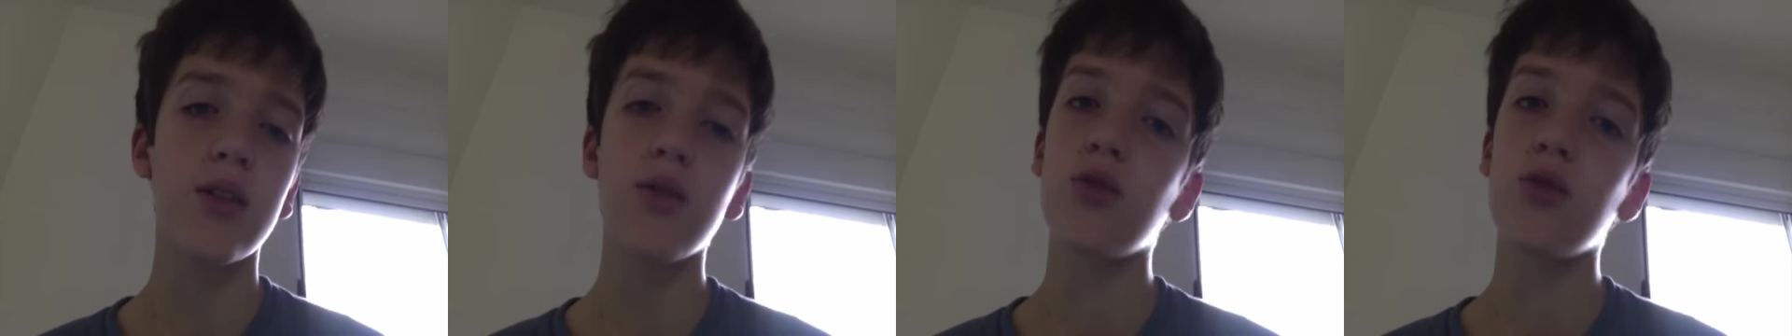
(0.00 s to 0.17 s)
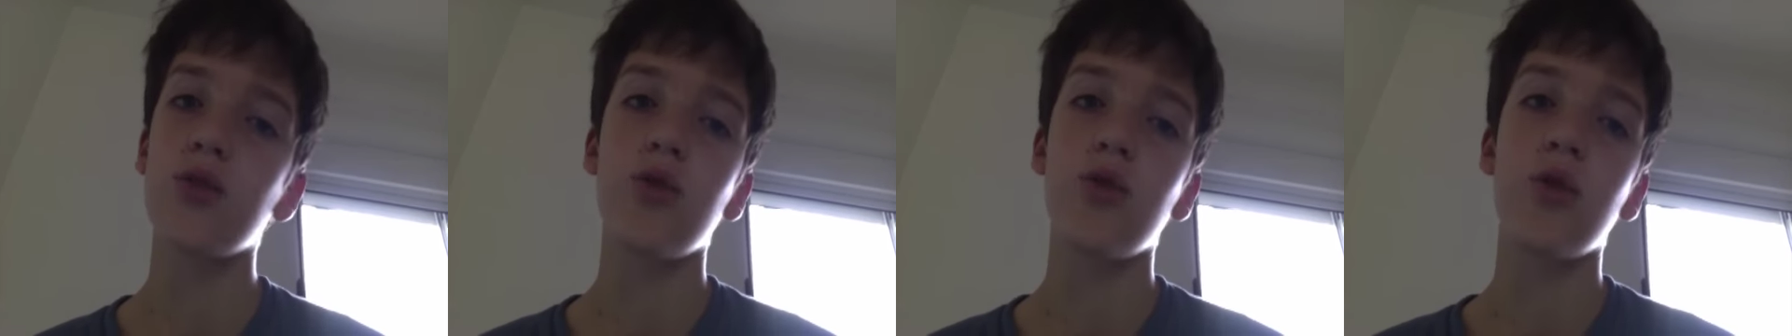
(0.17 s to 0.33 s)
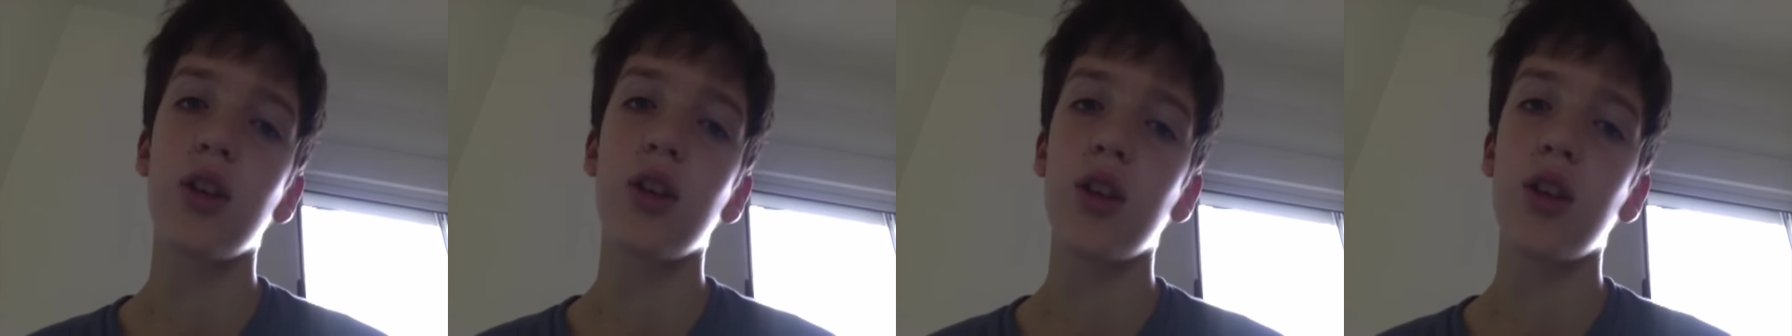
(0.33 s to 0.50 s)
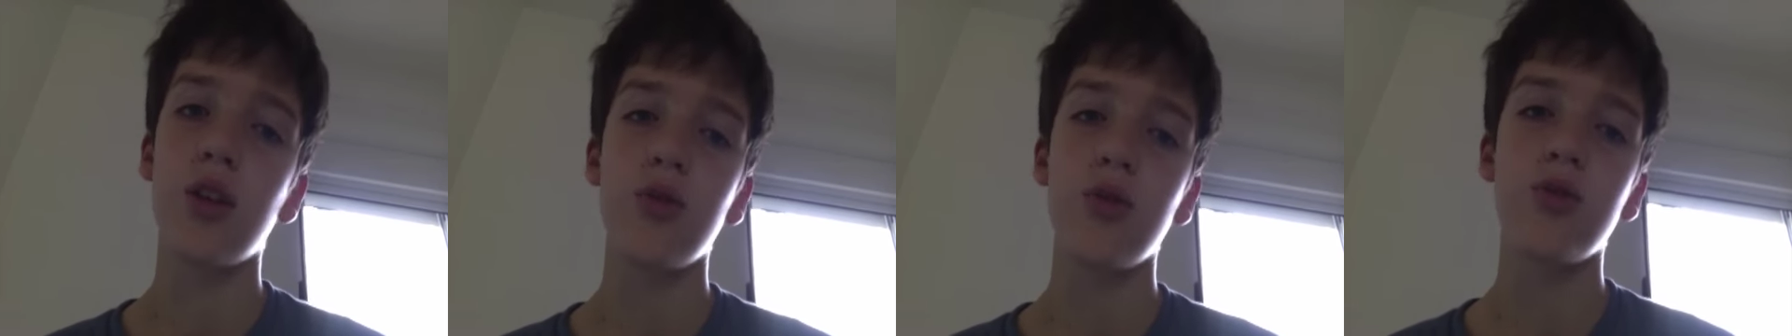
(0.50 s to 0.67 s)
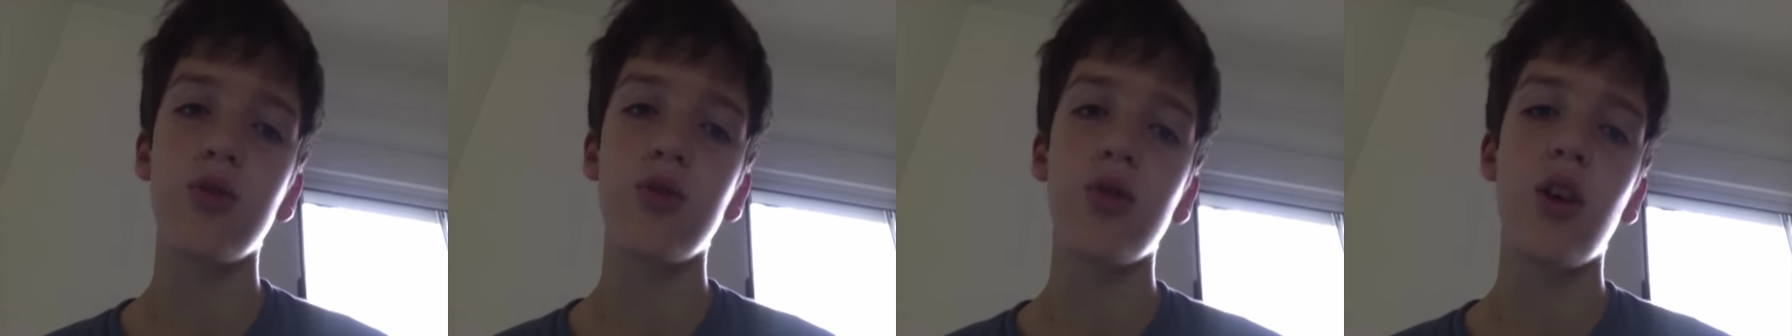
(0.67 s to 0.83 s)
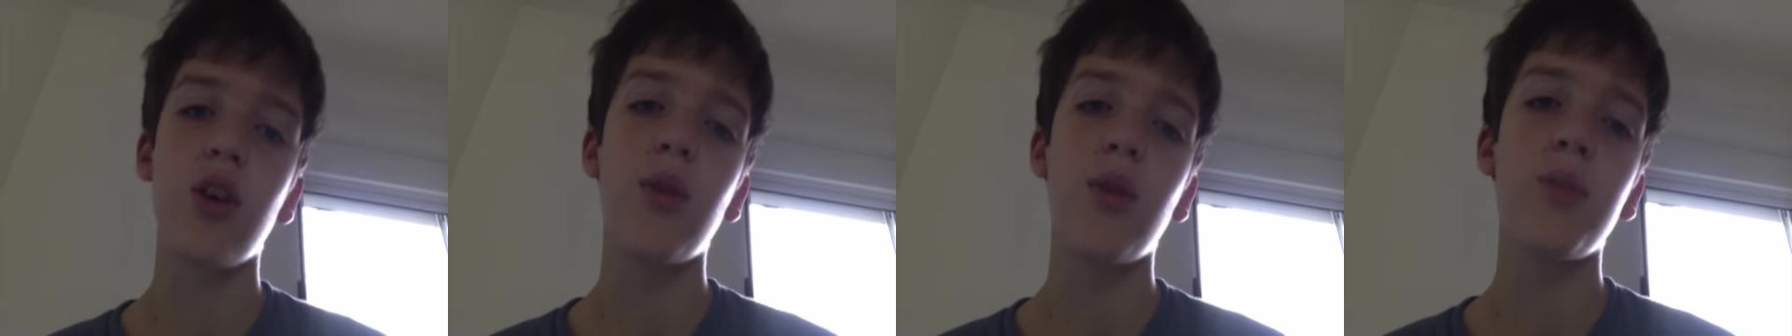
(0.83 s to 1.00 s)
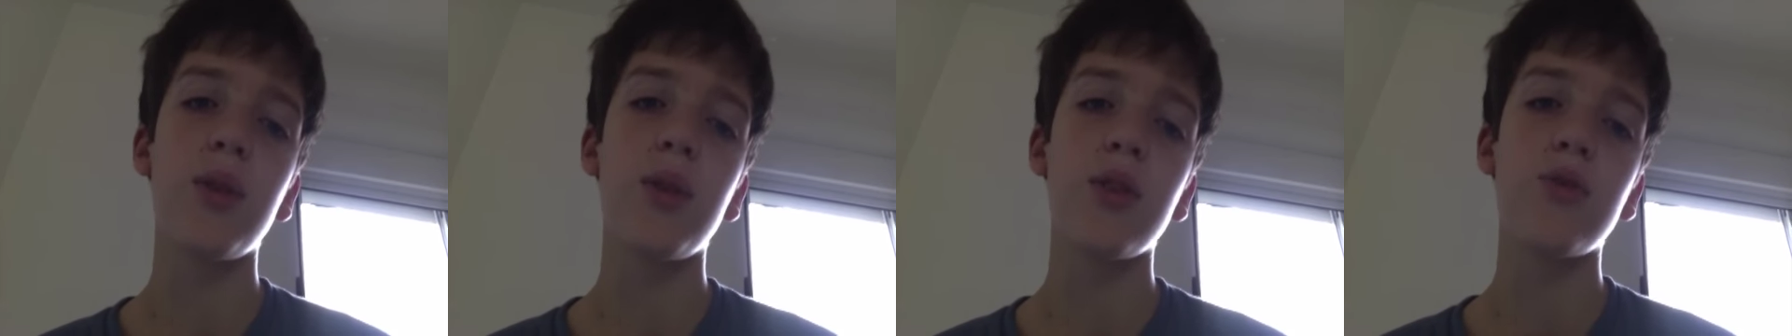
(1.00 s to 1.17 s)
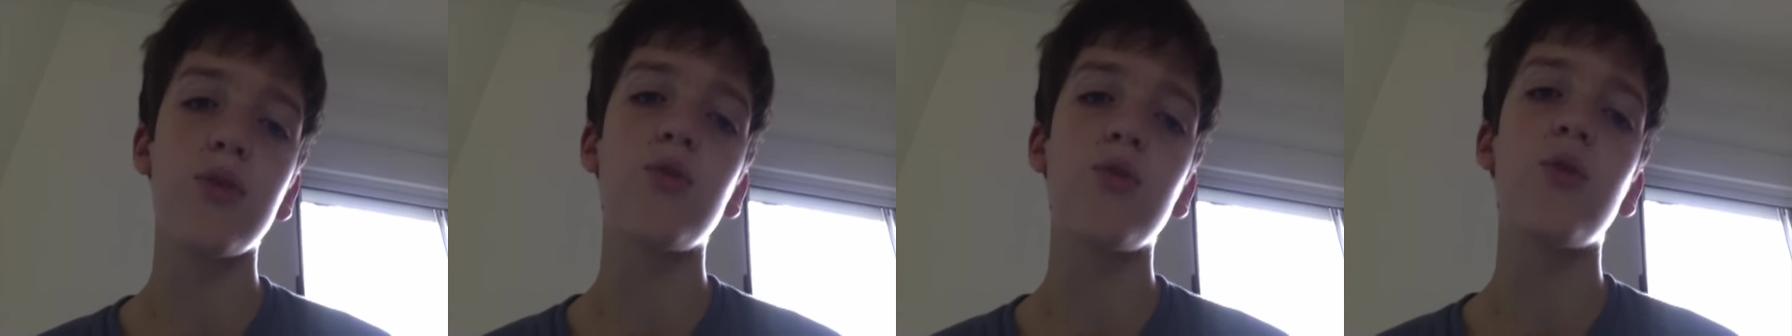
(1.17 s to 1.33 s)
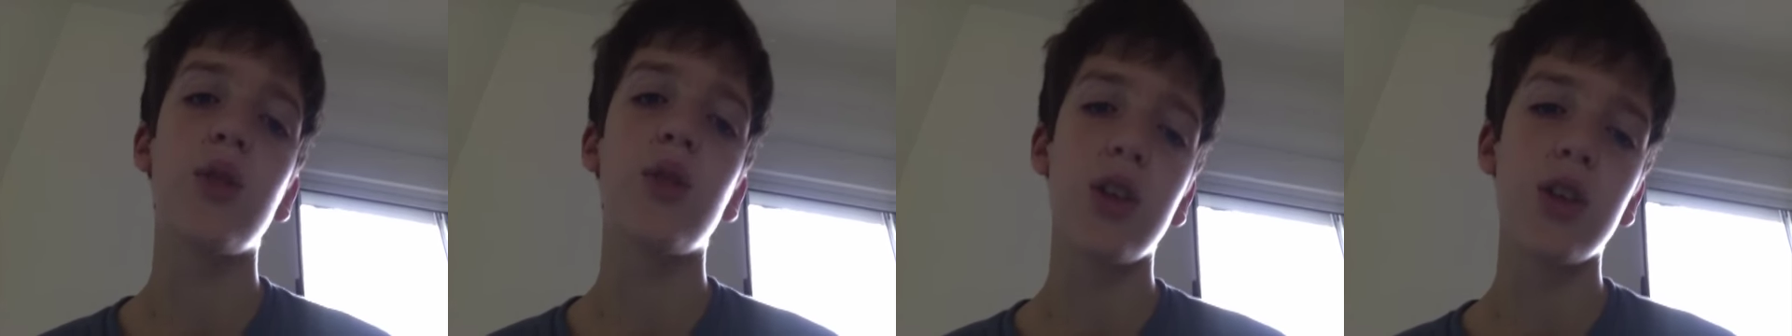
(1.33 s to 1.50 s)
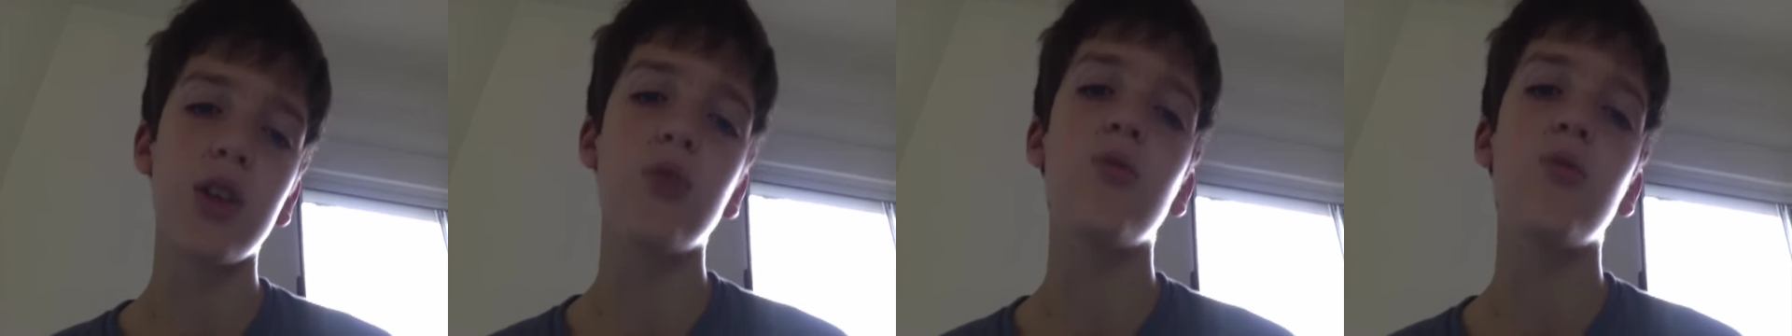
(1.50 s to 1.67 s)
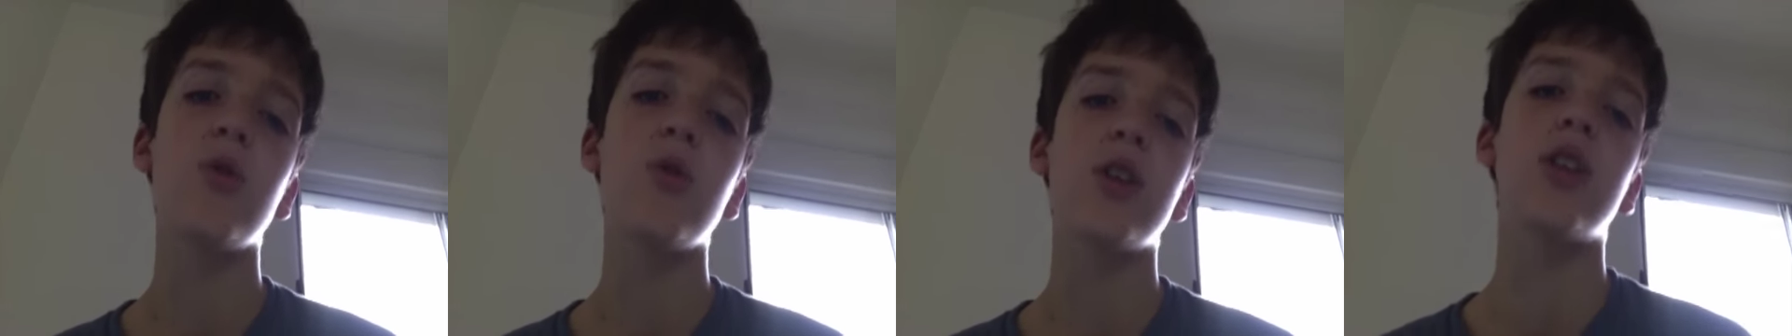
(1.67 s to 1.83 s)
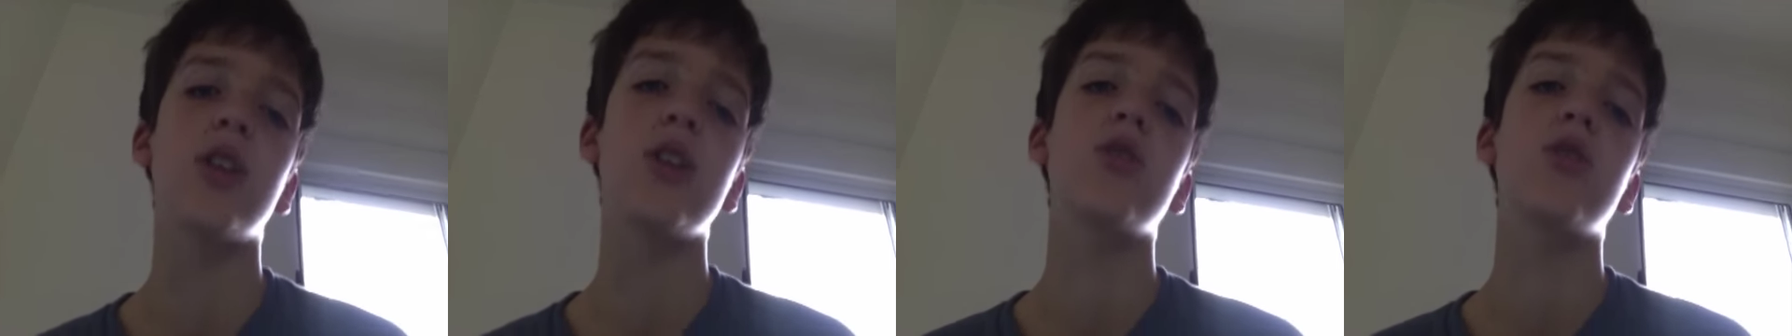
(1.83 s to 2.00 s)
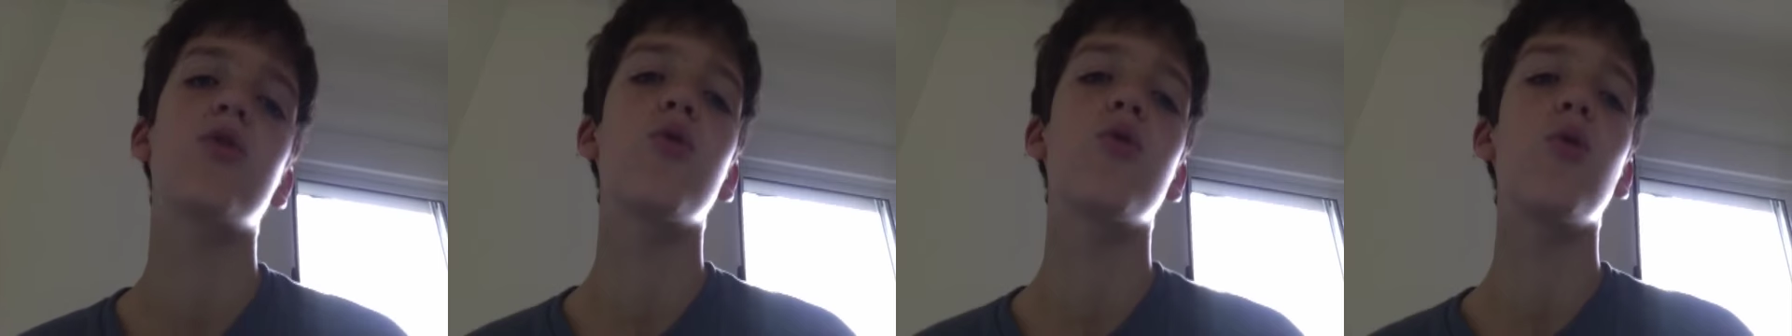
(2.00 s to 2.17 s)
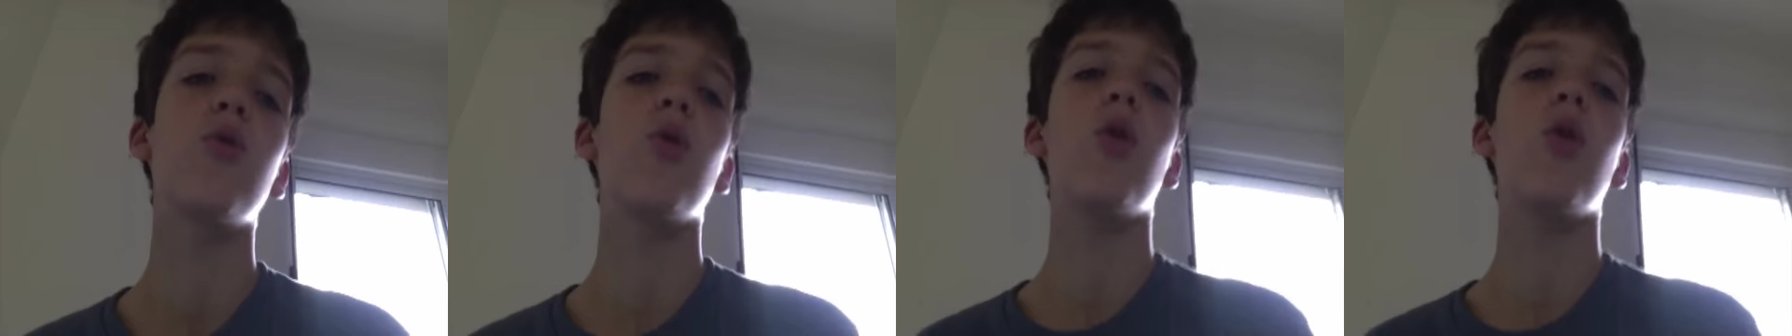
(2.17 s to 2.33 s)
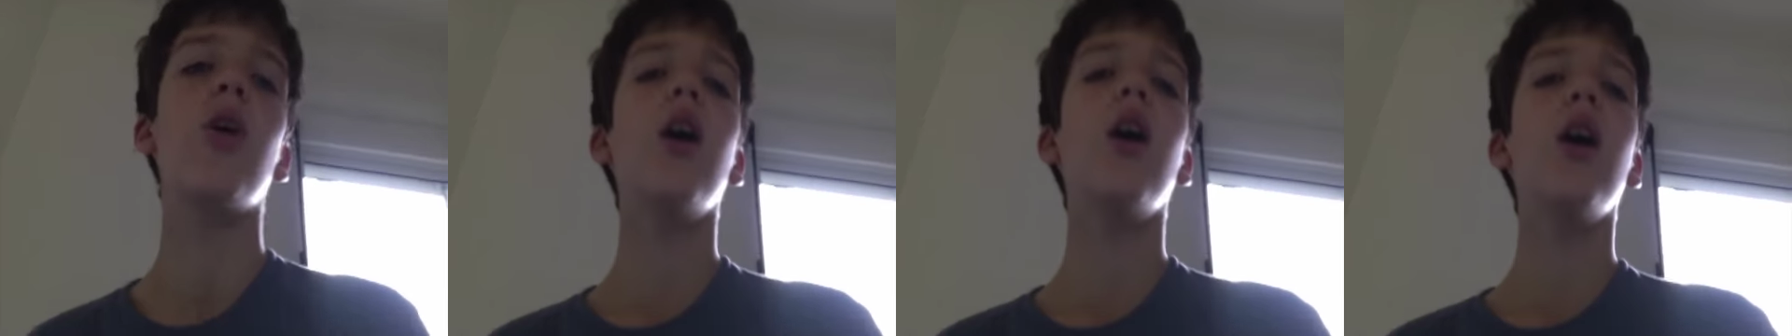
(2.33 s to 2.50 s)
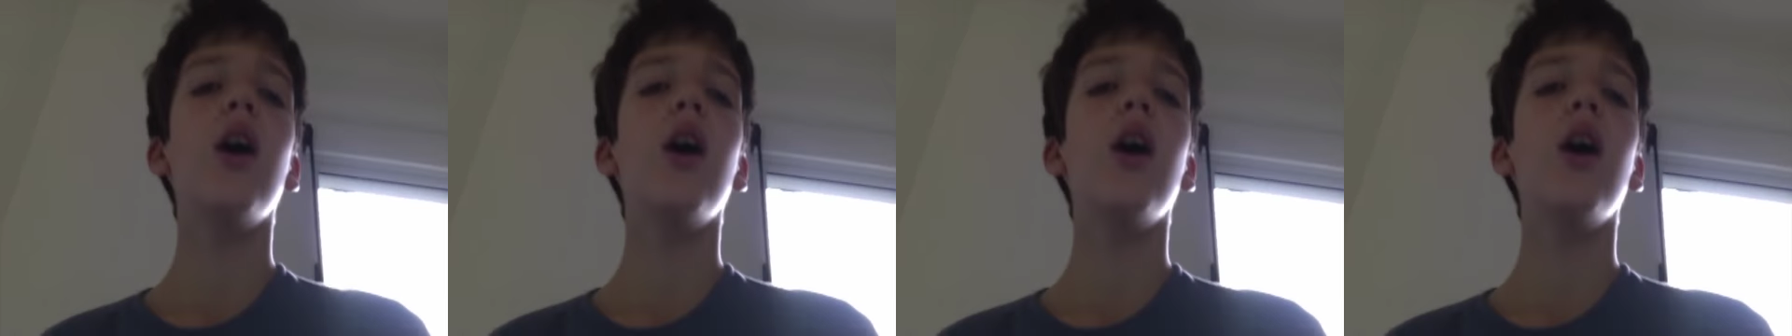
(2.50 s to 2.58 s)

There's only new zombies, which is cool.